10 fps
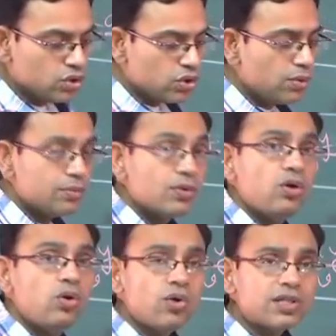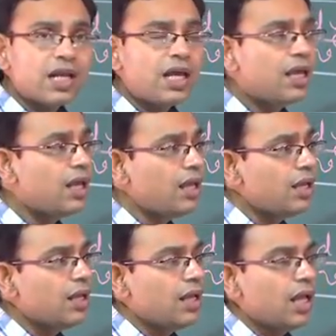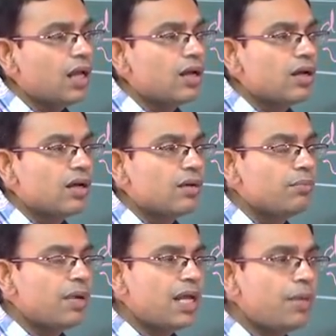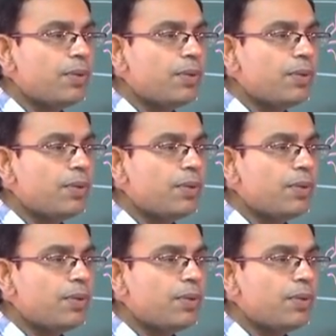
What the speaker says: So, loosely many